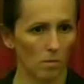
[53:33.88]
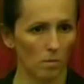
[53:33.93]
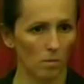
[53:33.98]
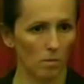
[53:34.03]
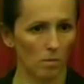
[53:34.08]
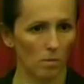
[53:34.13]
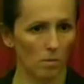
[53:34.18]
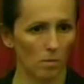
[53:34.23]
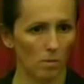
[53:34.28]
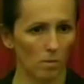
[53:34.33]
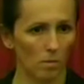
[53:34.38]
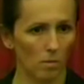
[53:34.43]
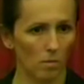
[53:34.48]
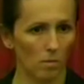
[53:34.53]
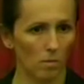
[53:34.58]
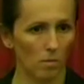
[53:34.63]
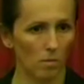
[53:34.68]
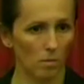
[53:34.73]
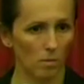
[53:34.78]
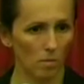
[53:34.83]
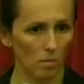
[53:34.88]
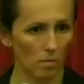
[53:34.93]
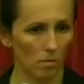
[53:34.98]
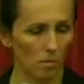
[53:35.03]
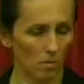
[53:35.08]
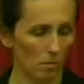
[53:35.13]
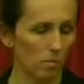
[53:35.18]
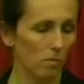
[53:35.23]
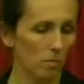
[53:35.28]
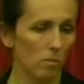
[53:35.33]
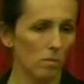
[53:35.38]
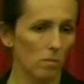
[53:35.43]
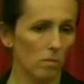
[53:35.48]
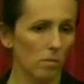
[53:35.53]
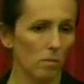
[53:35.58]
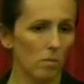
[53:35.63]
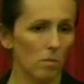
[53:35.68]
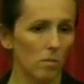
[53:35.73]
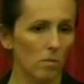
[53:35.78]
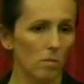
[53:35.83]

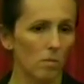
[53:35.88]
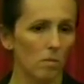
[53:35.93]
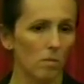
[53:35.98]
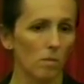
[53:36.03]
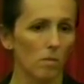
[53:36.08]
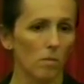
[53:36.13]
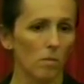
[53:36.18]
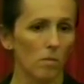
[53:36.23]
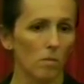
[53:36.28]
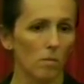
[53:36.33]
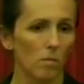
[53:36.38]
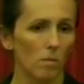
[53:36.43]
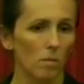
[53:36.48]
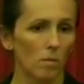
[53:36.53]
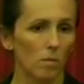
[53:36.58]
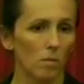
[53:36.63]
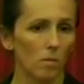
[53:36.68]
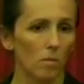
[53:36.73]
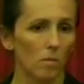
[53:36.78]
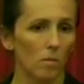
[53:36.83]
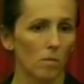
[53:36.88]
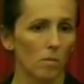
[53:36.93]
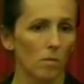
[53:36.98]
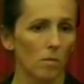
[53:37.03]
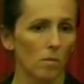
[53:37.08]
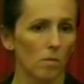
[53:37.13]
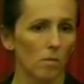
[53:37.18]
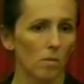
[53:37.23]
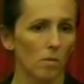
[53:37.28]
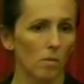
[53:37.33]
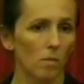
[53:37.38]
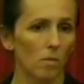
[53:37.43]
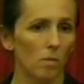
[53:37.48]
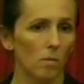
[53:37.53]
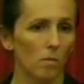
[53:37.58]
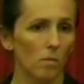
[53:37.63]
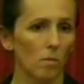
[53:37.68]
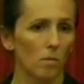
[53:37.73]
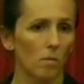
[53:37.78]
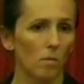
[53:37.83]

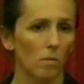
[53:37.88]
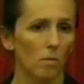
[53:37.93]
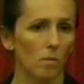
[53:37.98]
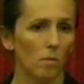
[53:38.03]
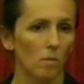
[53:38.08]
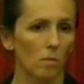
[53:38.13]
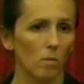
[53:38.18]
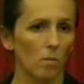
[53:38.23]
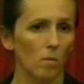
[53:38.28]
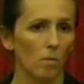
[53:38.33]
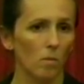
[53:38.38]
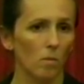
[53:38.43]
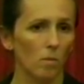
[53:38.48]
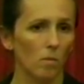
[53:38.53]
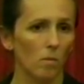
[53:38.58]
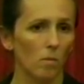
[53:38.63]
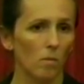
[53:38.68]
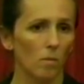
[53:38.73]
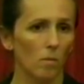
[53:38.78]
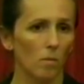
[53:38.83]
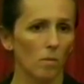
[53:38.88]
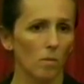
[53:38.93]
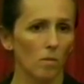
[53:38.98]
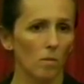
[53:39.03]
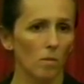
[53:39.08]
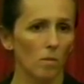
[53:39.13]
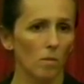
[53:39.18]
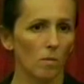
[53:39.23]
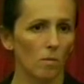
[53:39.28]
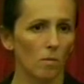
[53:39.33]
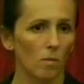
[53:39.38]
Nothing is said.